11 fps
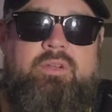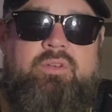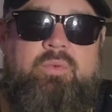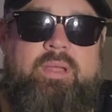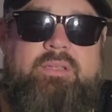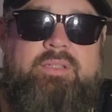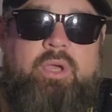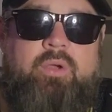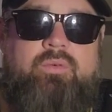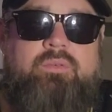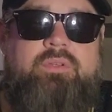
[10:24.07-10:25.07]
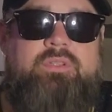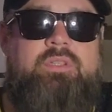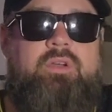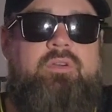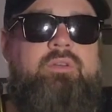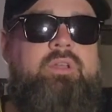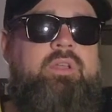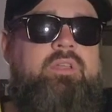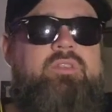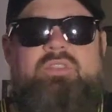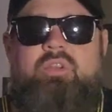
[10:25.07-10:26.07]
So So much options
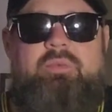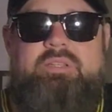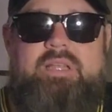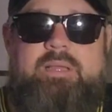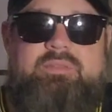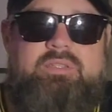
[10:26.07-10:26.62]
on amps these days.